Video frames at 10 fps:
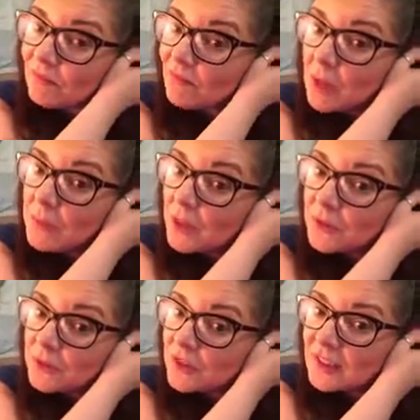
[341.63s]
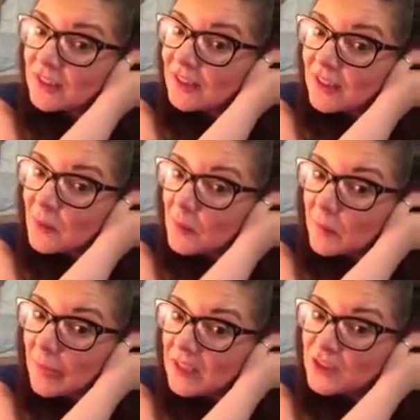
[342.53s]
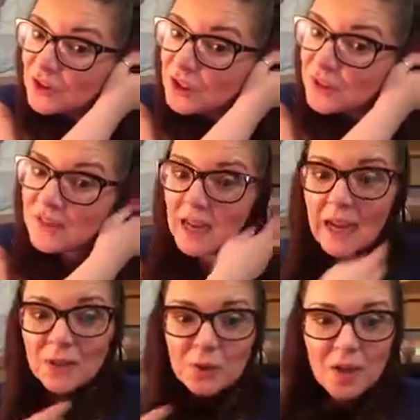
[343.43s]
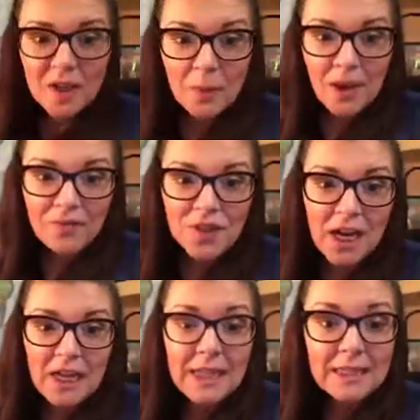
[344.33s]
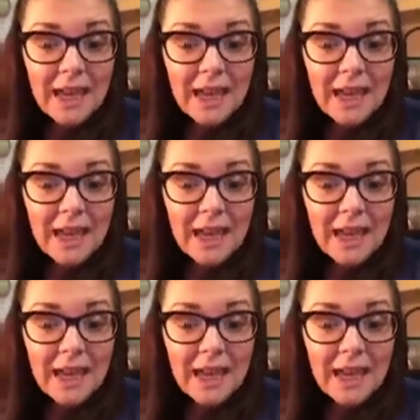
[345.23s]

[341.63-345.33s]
amused. You're doing the housework and waiting for Chinese.